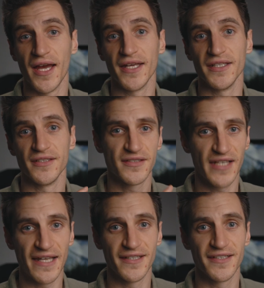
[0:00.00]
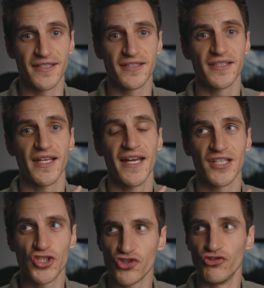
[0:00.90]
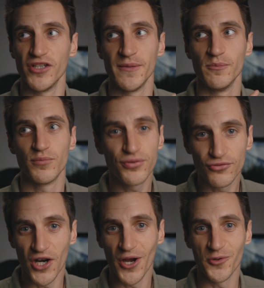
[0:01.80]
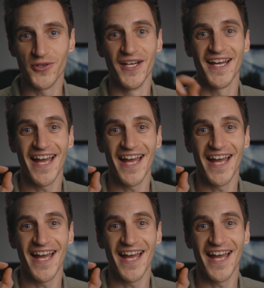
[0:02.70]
a SanDisk Extreme Pro